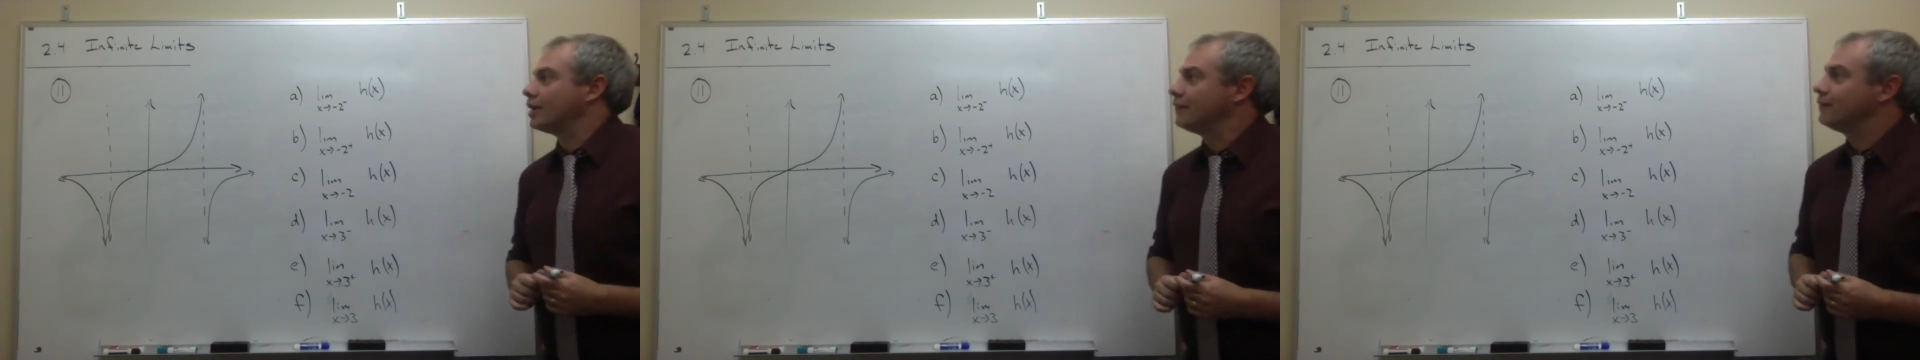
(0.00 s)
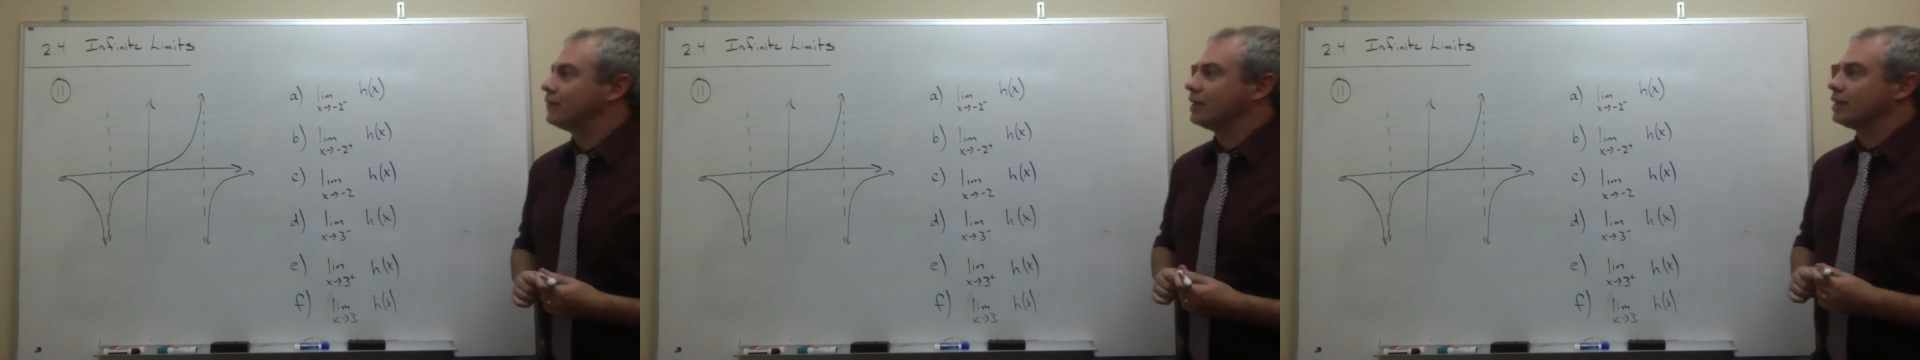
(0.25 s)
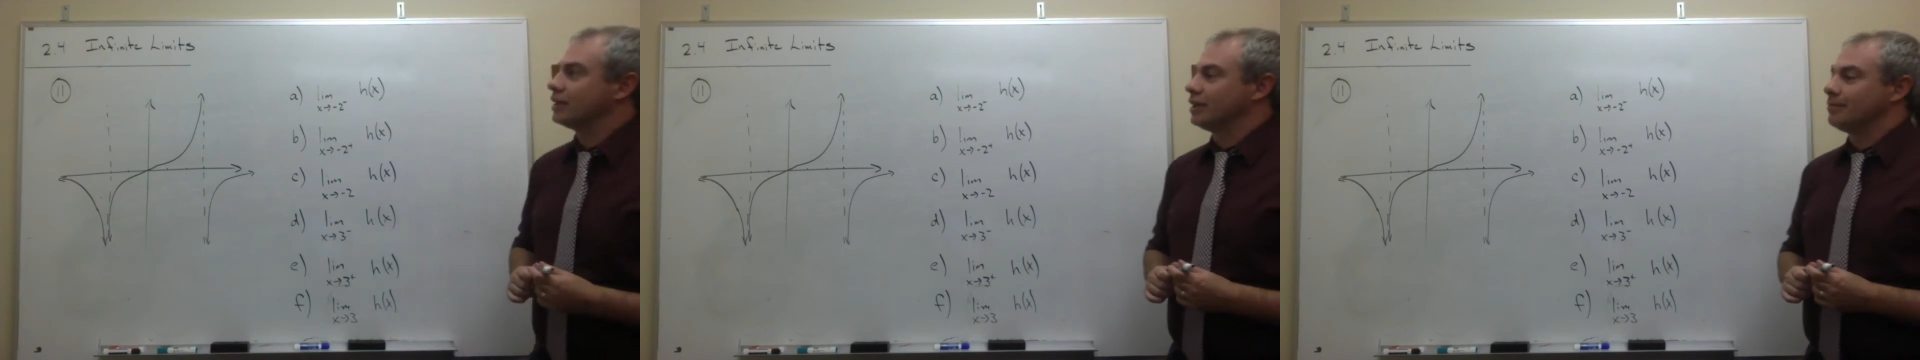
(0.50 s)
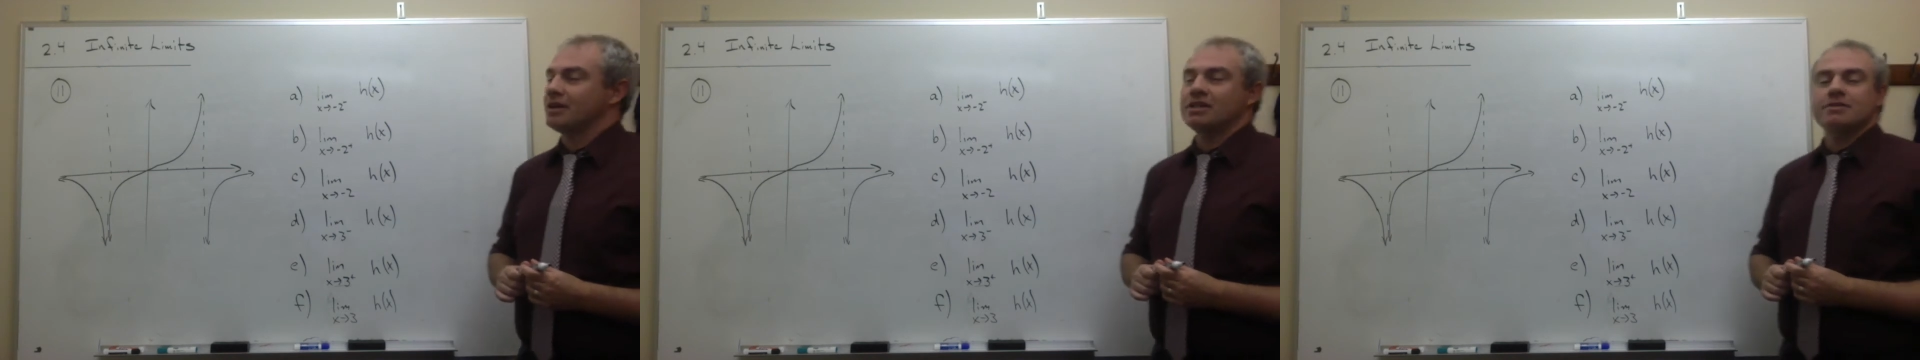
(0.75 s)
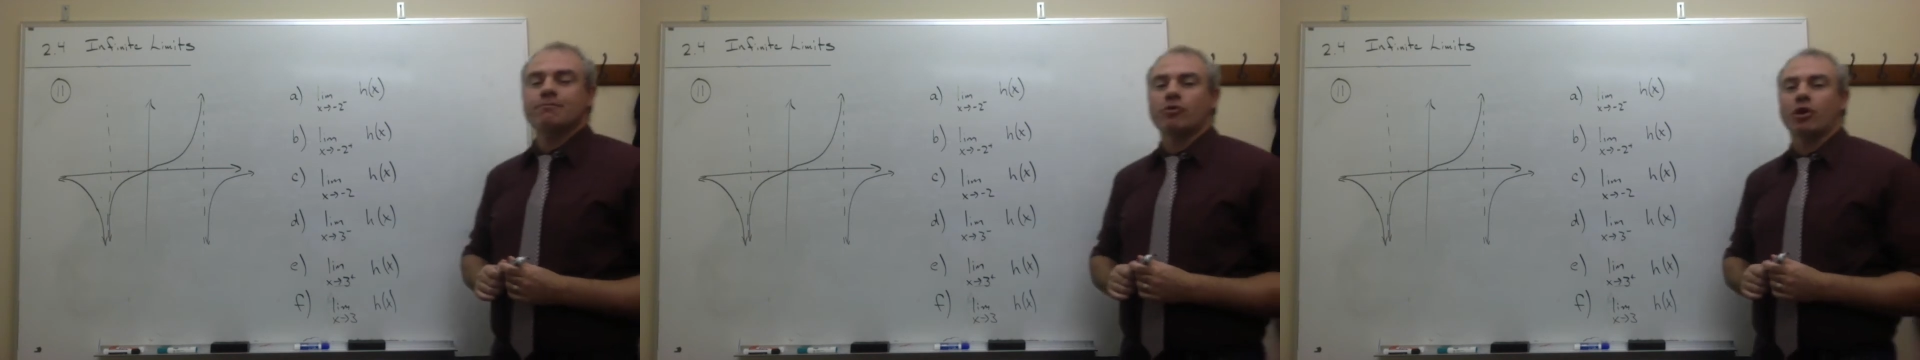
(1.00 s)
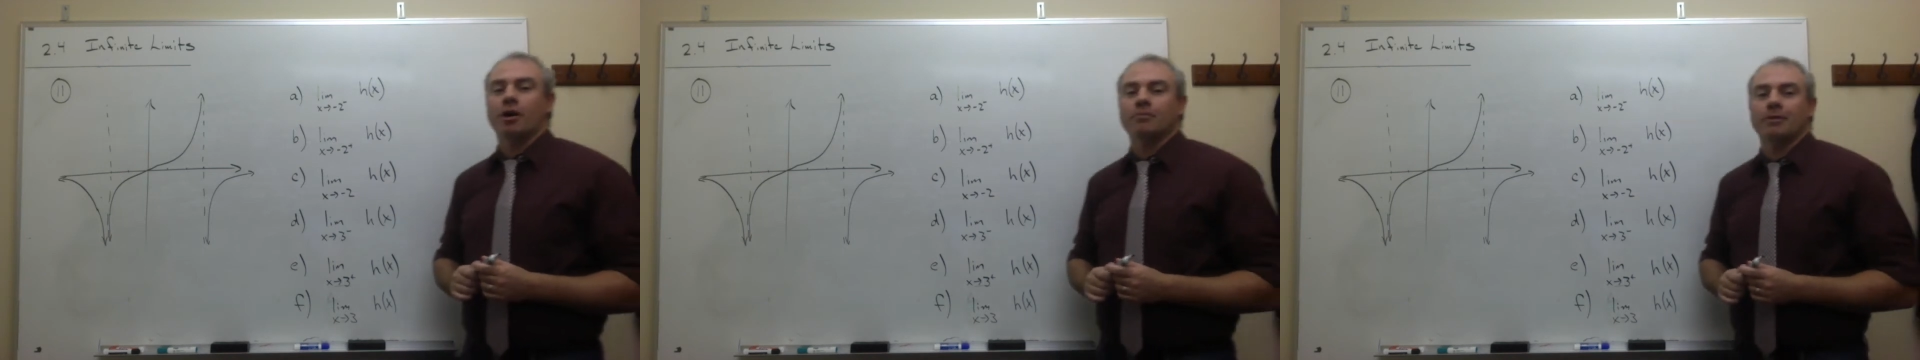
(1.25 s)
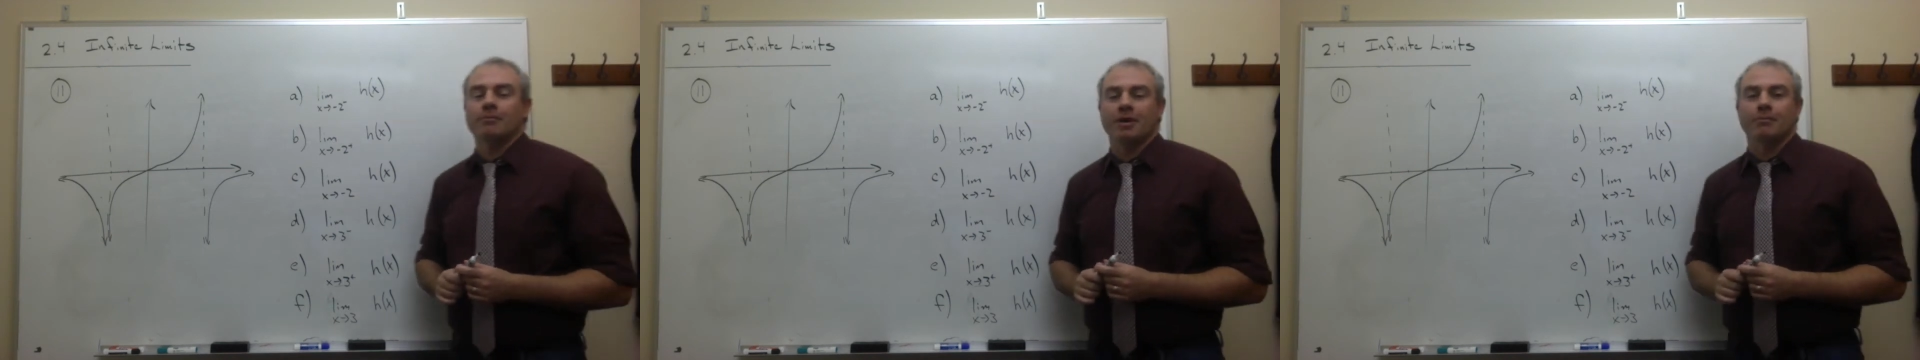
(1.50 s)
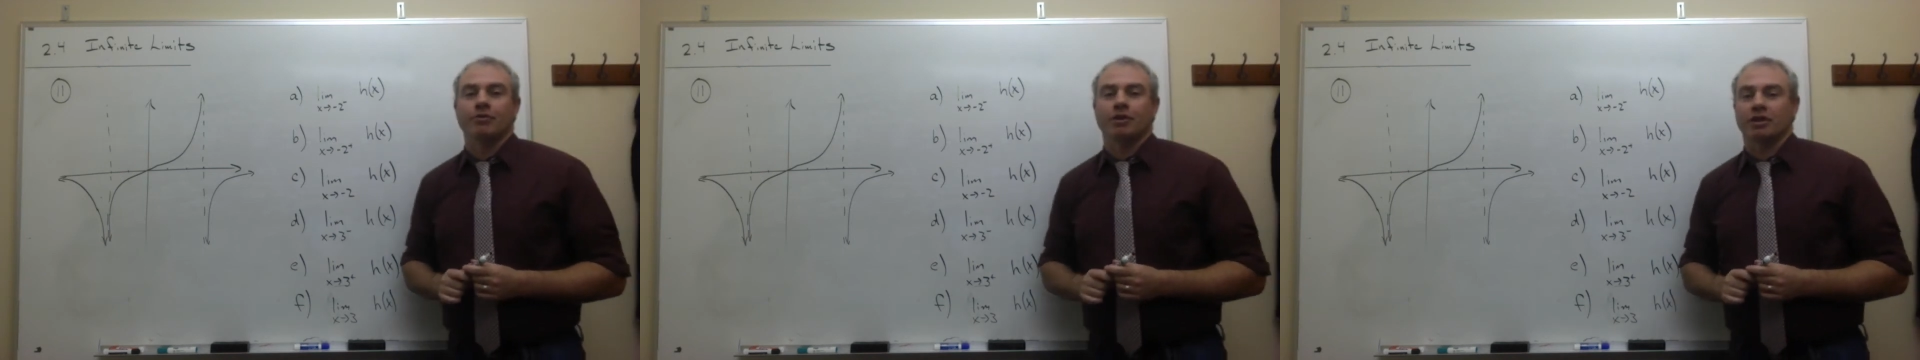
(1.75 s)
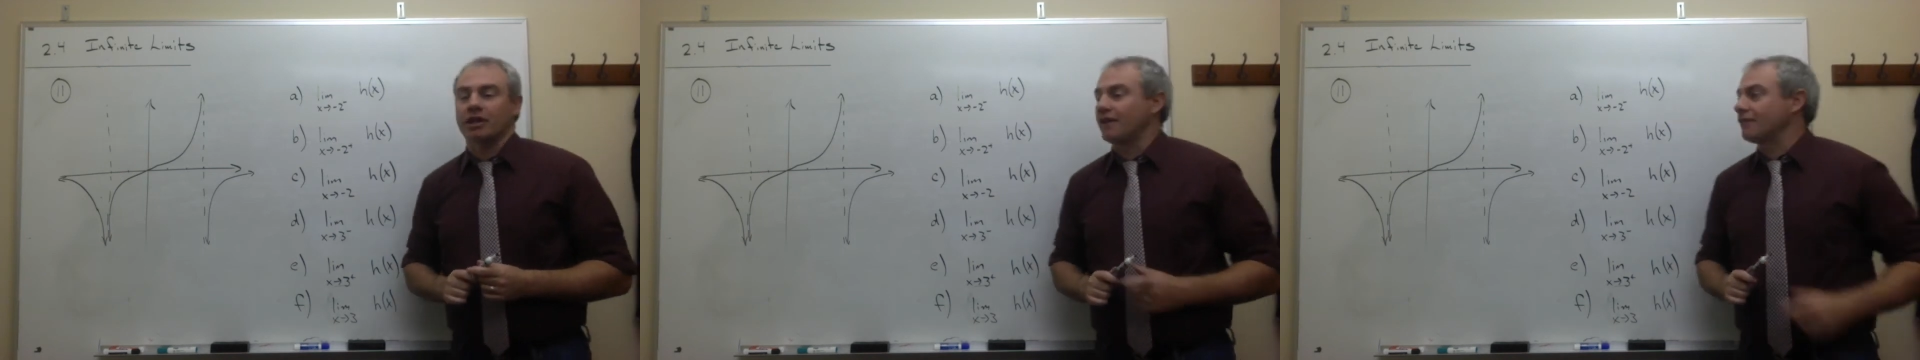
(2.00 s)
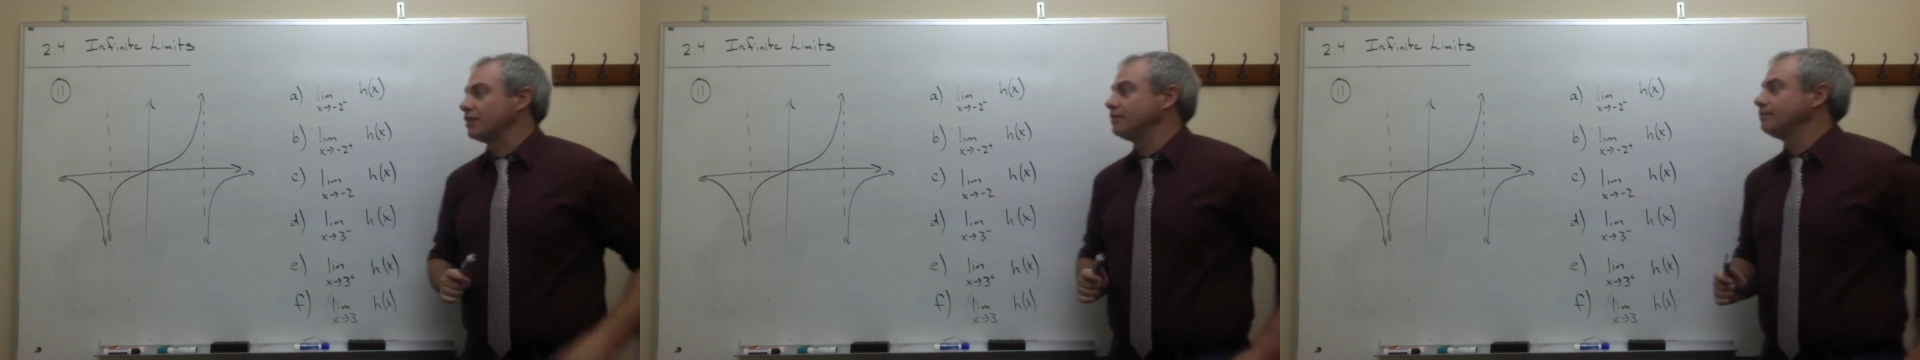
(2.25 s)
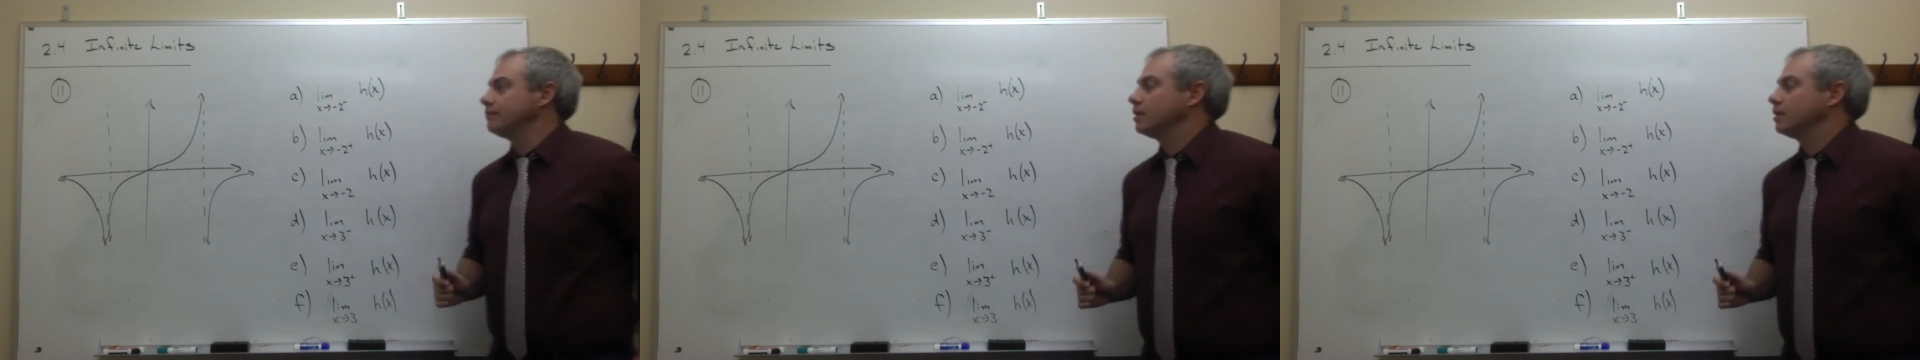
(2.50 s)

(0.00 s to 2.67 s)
infinite limits, problem number 11.